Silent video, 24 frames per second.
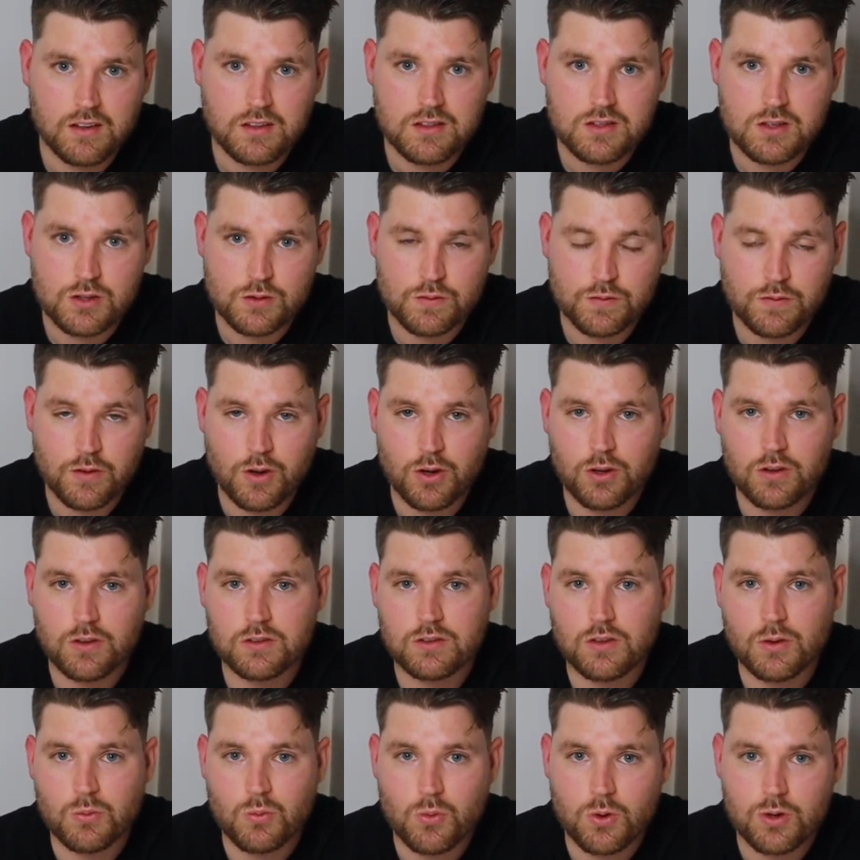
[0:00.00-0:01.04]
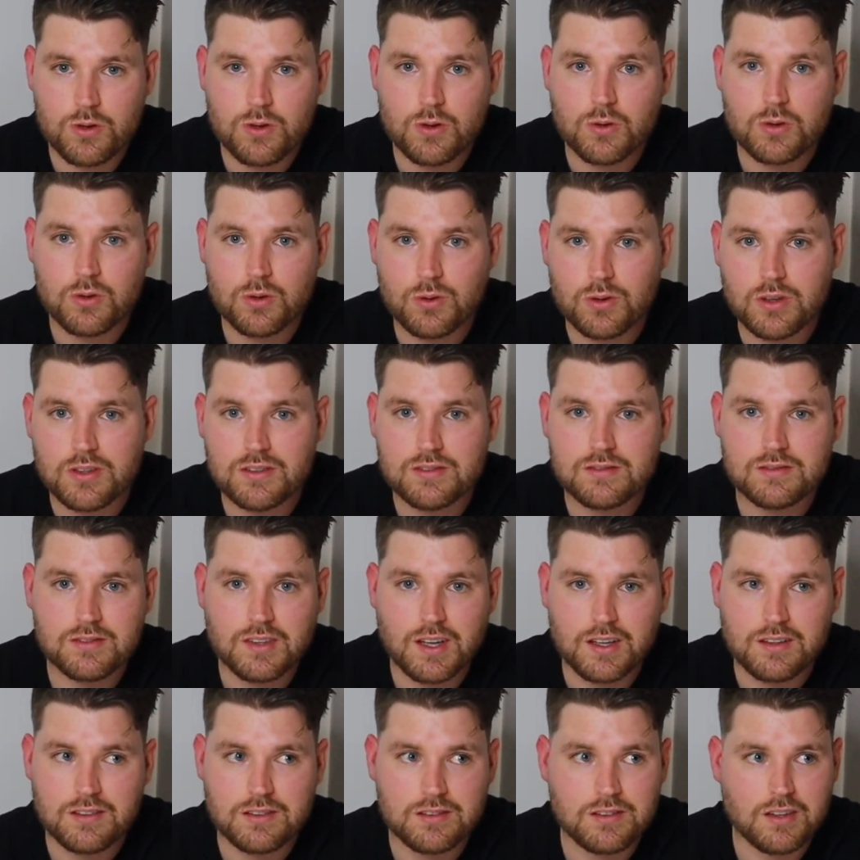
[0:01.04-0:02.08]
Just focus on what you're doing.
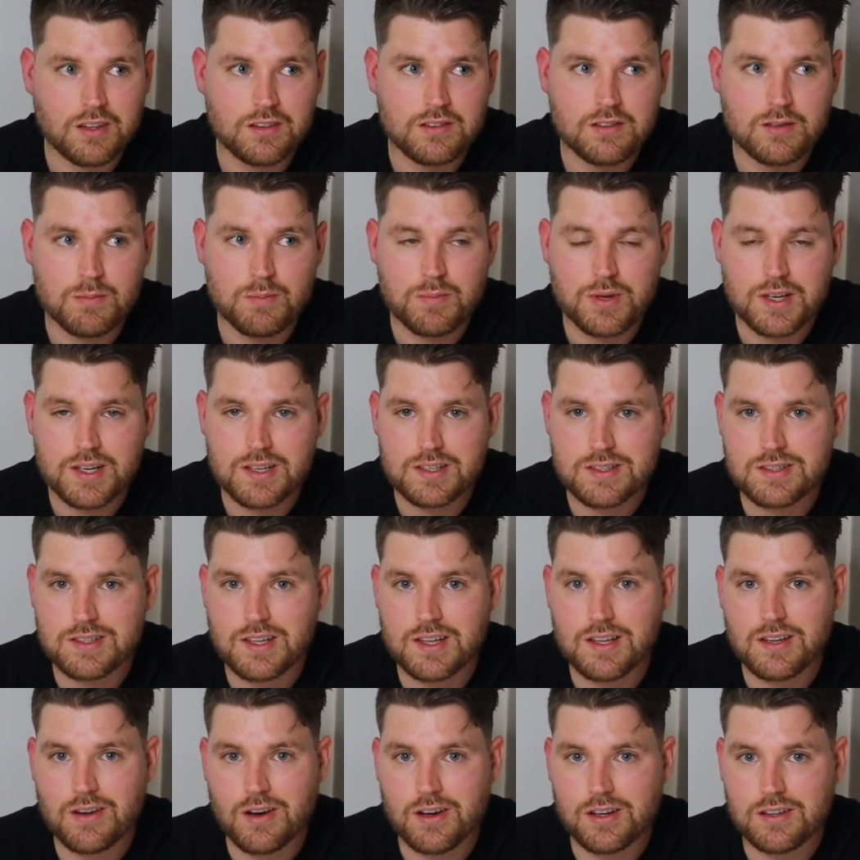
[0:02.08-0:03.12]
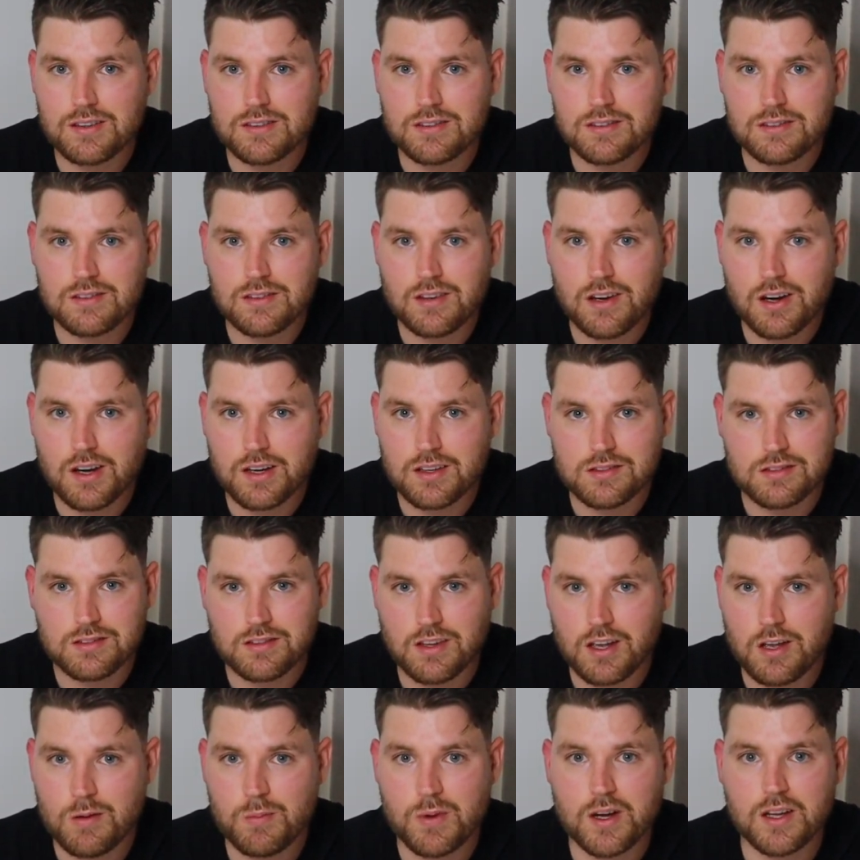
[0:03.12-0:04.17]
That's the biggest thing I can
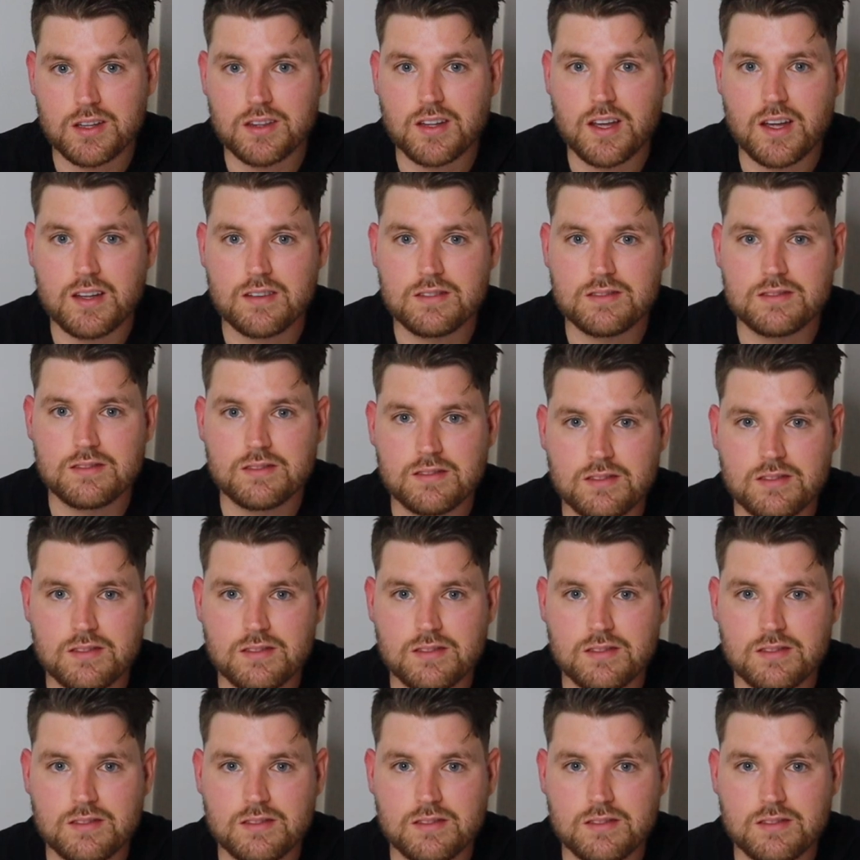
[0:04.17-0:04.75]
say about that.